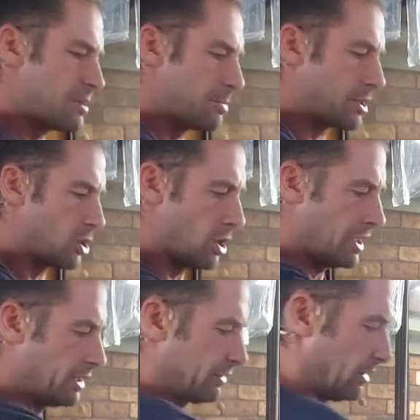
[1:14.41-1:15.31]
keep it
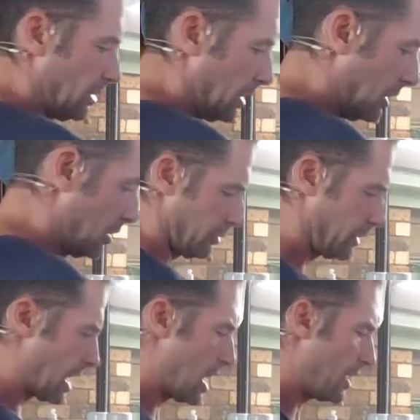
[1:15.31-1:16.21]
going until you're
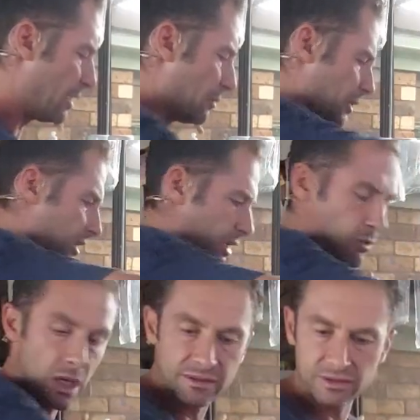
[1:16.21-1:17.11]
done with the
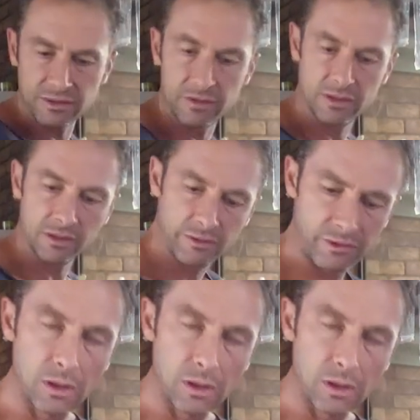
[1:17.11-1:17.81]
quantitative